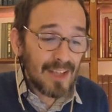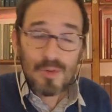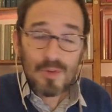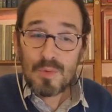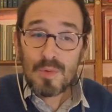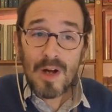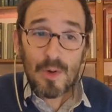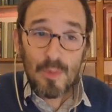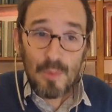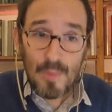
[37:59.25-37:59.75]
And
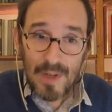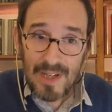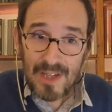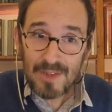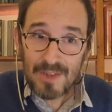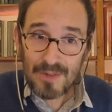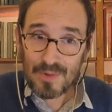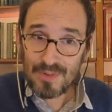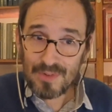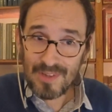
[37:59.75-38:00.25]
who are
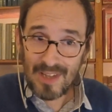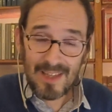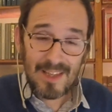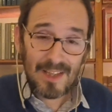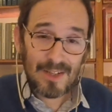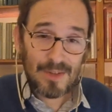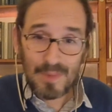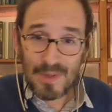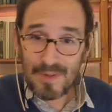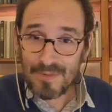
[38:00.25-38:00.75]
we to
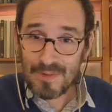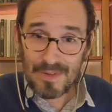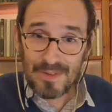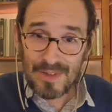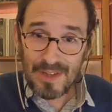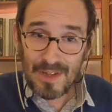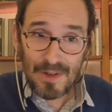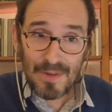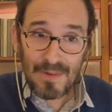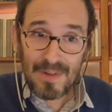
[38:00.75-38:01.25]
say that we've
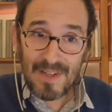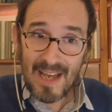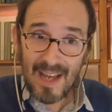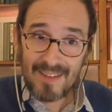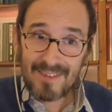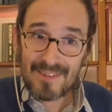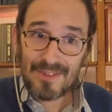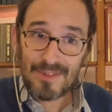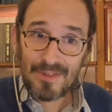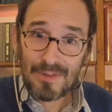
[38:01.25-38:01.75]
got the
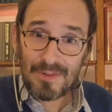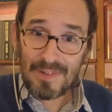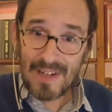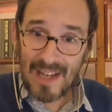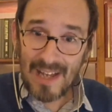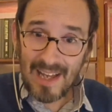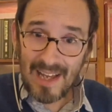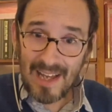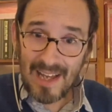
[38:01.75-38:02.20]
only access to